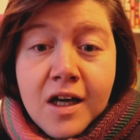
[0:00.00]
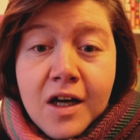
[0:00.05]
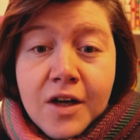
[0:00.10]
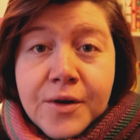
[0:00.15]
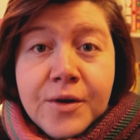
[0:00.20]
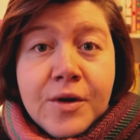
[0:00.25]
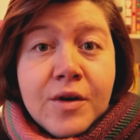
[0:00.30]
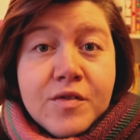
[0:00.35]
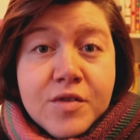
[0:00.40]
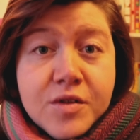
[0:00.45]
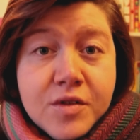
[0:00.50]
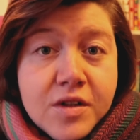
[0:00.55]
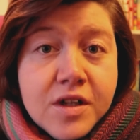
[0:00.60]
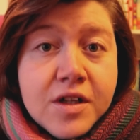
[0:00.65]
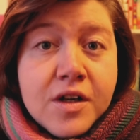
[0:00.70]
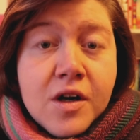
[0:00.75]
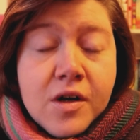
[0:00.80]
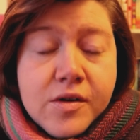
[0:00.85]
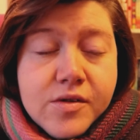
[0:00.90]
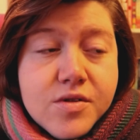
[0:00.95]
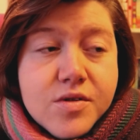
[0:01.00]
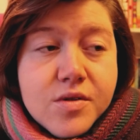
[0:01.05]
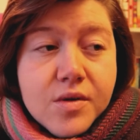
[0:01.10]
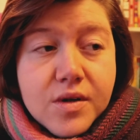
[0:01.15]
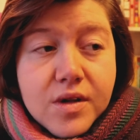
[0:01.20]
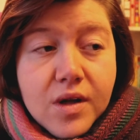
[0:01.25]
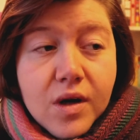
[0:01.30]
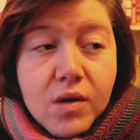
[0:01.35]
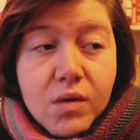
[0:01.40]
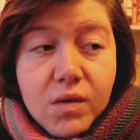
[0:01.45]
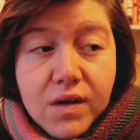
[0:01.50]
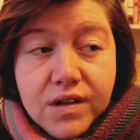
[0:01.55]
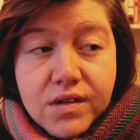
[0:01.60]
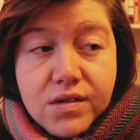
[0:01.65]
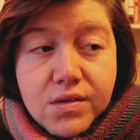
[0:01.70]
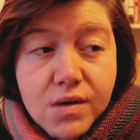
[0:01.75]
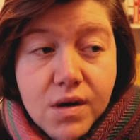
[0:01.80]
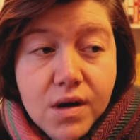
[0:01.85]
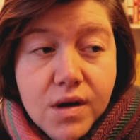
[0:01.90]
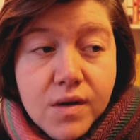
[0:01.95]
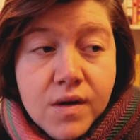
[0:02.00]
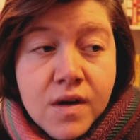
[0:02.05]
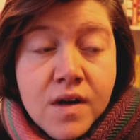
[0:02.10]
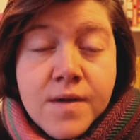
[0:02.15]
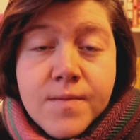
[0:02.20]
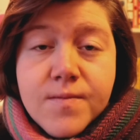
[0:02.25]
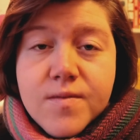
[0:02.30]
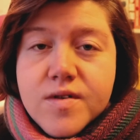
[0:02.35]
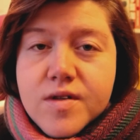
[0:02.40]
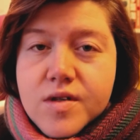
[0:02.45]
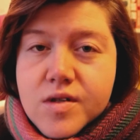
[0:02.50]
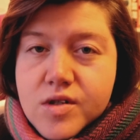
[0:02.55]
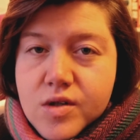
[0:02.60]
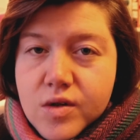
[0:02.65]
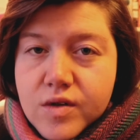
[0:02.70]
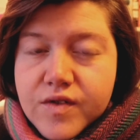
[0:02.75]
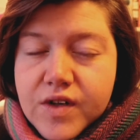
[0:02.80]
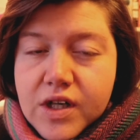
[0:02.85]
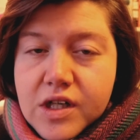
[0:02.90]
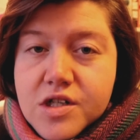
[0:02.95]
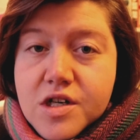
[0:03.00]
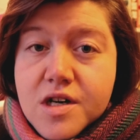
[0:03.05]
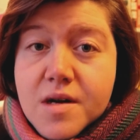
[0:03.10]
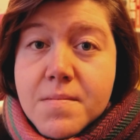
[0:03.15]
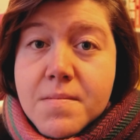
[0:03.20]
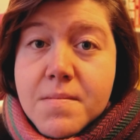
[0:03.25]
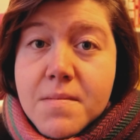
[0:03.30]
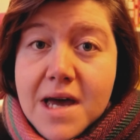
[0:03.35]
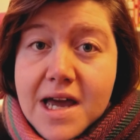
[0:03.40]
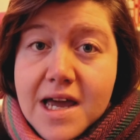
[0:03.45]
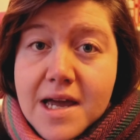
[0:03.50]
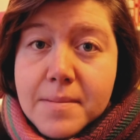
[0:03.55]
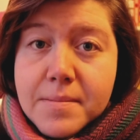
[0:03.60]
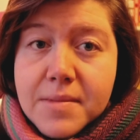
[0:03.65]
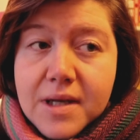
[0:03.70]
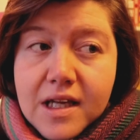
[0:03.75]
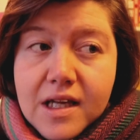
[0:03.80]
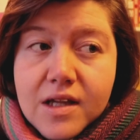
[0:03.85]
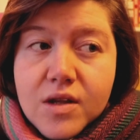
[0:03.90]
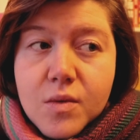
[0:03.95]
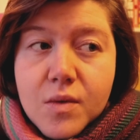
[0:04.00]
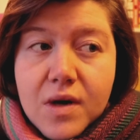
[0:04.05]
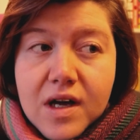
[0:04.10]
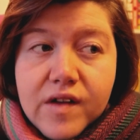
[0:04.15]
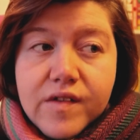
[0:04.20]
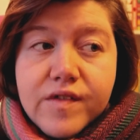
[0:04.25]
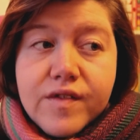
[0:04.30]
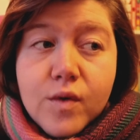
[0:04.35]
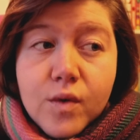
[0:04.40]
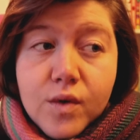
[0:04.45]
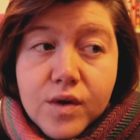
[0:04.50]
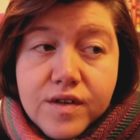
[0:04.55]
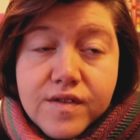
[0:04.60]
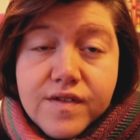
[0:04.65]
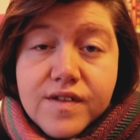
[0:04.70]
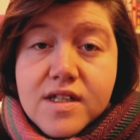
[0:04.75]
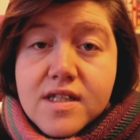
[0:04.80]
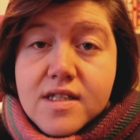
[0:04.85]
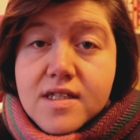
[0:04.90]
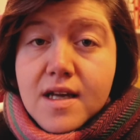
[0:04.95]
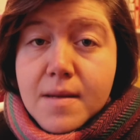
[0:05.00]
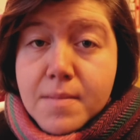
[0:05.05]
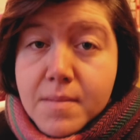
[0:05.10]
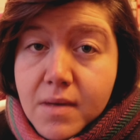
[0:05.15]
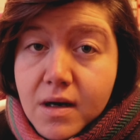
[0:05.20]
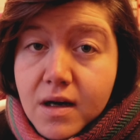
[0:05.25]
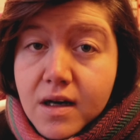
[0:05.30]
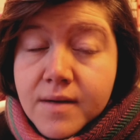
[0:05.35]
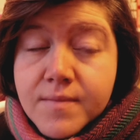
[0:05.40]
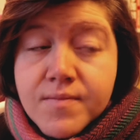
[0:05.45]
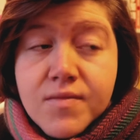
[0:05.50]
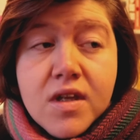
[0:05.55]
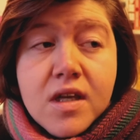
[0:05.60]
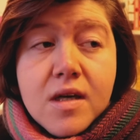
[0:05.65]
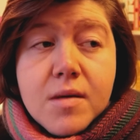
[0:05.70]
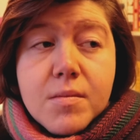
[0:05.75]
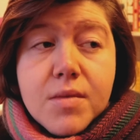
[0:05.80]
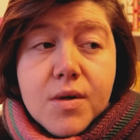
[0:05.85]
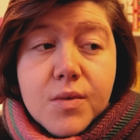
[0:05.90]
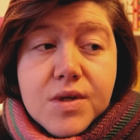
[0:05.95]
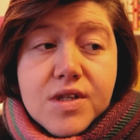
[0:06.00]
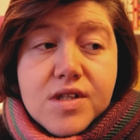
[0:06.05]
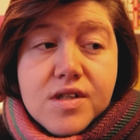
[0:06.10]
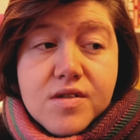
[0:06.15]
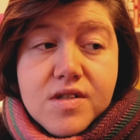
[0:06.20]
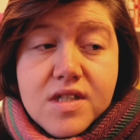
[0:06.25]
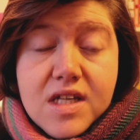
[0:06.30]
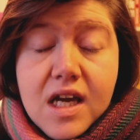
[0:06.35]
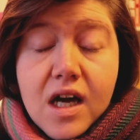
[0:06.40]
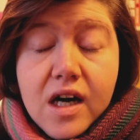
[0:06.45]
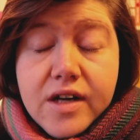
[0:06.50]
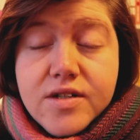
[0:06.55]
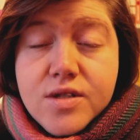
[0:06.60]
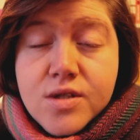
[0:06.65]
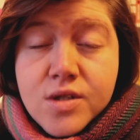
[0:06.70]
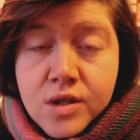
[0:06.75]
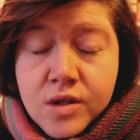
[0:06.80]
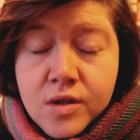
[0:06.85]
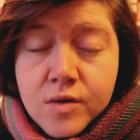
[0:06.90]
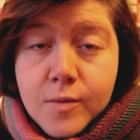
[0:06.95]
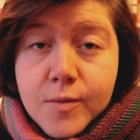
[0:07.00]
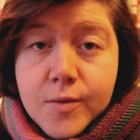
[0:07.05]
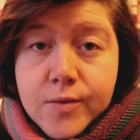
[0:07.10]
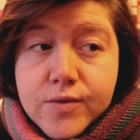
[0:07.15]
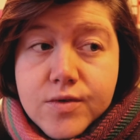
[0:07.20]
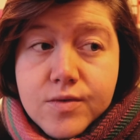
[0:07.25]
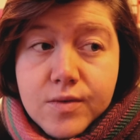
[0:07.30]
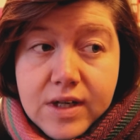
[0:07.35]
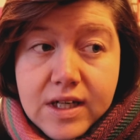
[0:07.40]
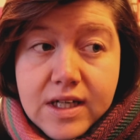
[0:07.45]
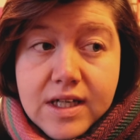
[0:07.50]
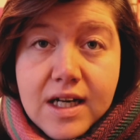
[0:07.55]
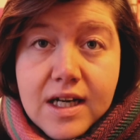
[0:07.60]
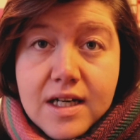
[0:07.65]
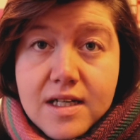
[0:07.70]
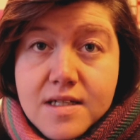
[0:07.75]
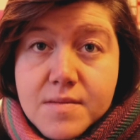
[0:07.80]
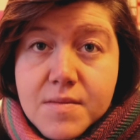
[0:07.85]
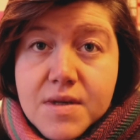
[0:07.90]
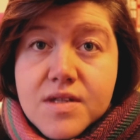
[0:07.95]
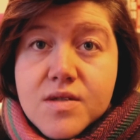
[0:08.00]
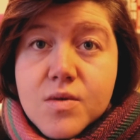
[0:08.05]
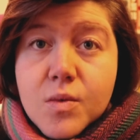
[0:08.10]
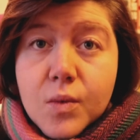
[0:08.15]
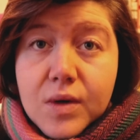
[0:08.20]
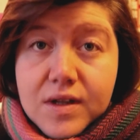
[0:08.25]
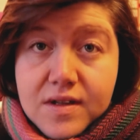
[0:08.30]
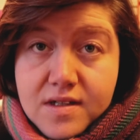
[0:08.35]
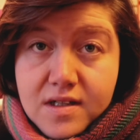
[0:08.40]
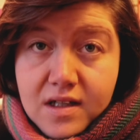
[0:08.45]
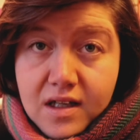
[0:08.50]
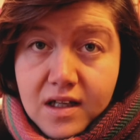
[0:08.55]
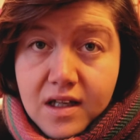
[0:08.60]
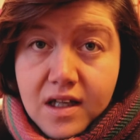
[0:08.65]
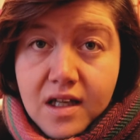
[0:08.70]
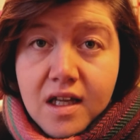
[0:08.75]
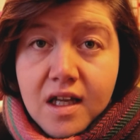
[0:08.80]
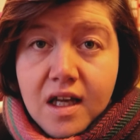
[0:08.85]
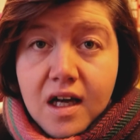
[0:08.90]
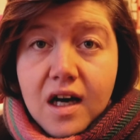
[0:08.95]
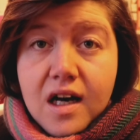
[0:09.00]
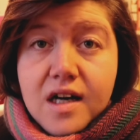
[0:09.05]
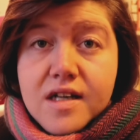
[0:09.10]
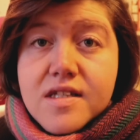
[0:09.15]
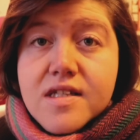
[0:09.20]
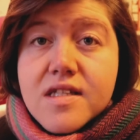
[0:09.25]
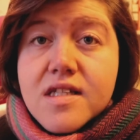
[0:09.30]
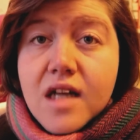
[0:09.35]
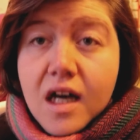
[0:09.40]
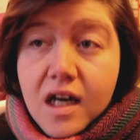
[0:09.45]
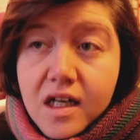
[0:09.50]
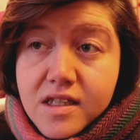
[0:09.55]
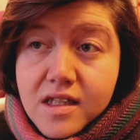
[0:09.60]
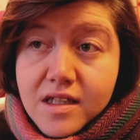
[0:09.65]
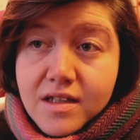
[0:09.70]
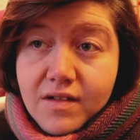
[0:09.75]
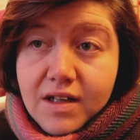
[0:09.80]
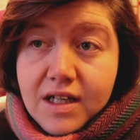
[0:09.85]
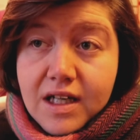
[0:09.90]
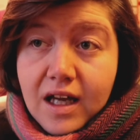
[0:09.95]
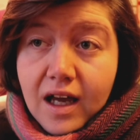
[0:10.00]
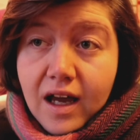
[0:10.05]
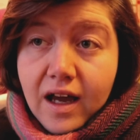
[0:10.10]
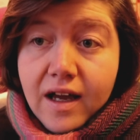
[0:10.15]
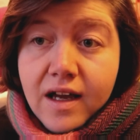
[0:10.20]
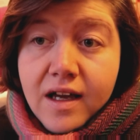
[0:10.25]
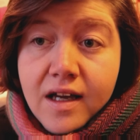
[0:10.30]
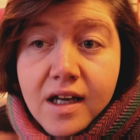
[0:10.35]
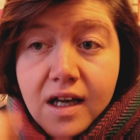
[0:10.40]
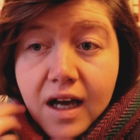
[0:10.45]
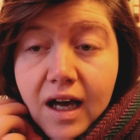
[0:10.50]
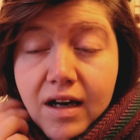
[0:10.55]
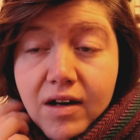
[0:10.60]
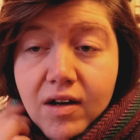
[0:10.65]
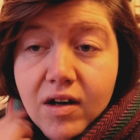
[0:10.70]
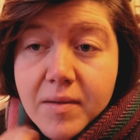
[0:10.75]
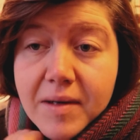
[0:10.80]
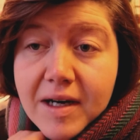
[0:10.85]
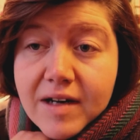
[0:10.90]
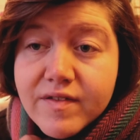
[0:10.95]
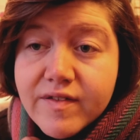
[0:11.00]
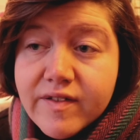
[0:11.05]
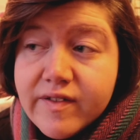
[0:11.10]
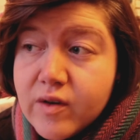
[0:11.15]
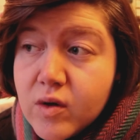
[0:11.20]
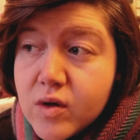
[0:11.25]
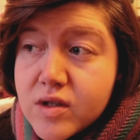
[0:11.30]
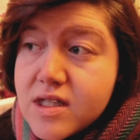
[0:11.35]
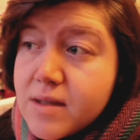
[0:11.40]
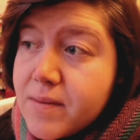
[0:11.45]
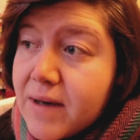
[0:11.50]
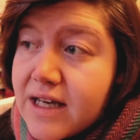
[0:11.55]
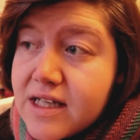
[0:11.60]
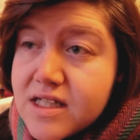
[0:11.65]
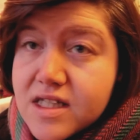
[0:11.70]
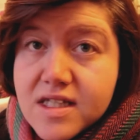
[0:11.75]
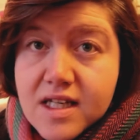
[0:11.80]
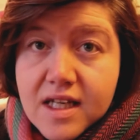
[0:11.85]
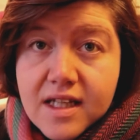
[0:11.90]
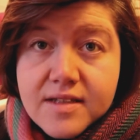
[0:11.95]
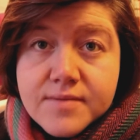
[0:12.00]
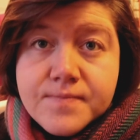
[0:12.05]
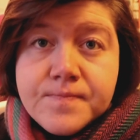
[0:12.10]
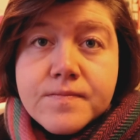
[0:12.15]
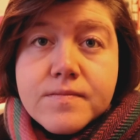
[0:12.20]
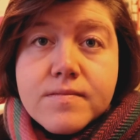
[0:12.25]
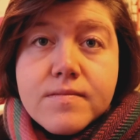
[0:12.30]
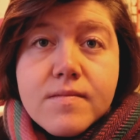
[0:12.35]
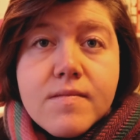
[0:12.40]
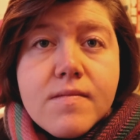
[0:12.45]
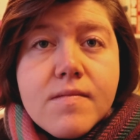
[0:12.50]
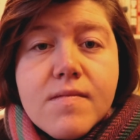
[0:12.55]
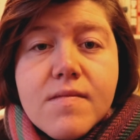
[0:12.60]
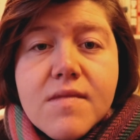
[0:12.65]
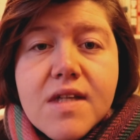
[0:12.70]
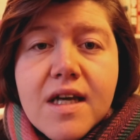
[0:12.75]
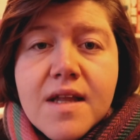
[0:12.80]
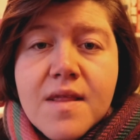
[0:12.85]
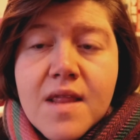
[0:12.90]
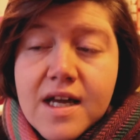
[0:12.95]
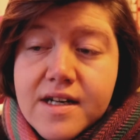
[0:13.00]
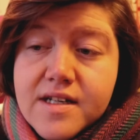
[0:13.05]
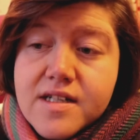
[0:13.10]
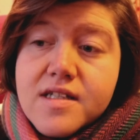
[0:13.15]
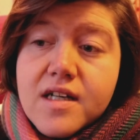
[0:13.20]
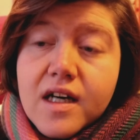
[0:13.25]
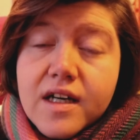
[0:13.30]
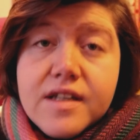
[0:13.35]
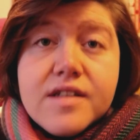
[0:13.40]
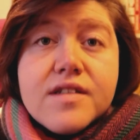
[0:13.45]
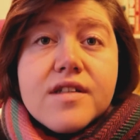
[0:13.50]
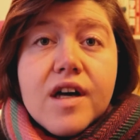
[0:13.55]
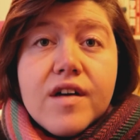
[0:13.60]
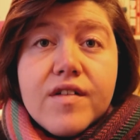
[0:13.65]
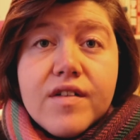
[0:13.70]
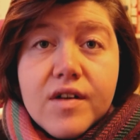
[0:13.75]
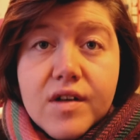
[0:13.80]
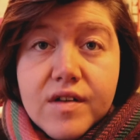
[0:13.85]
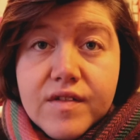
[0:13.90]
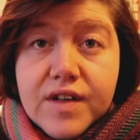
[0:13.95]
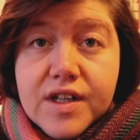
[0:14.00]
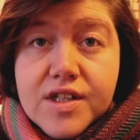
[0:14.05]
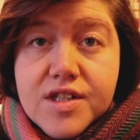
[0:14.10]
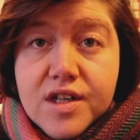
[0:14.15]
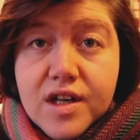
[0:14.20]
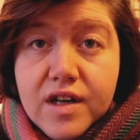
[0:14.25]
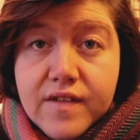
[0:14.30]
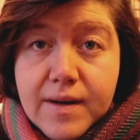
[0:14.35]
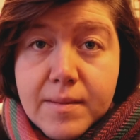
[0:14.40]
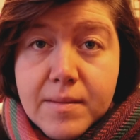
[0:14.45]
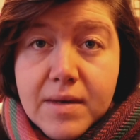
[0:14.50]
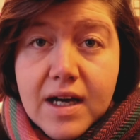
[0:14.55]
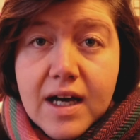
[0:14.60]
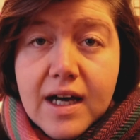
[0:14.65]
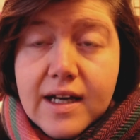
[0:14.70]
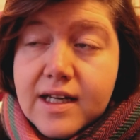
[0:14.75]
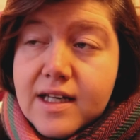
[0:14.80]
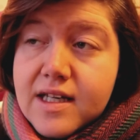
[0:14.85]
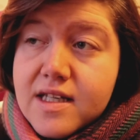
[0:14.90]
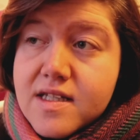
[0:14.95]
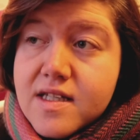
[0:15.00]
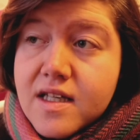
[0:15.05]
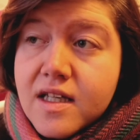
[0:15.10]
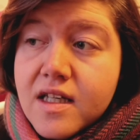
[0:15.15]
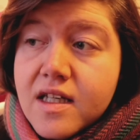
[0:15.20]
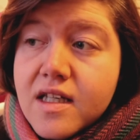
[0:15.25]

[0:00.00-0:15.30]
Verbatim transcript: novel and a whole story the whole way through, so short fiction may be the way forward for December, but we shall see. I do want to read Ali Smith's Winter. I started reading it and got about 40 pages in and then decided to go for non-fiction November, and it is